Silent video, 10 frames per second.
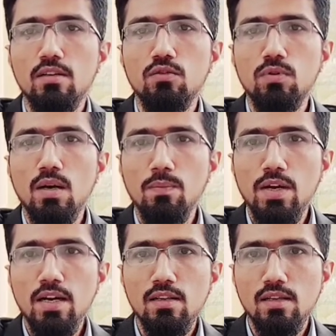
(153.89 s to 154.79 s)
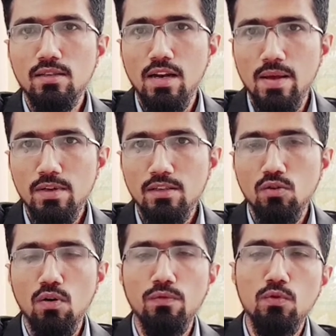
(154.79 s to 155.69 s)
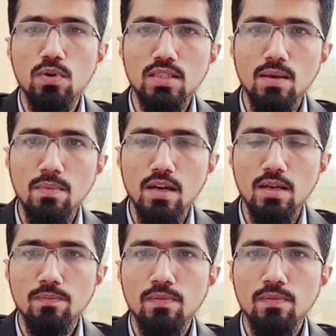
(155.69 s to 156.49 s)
to complete the syllabus of USMLE.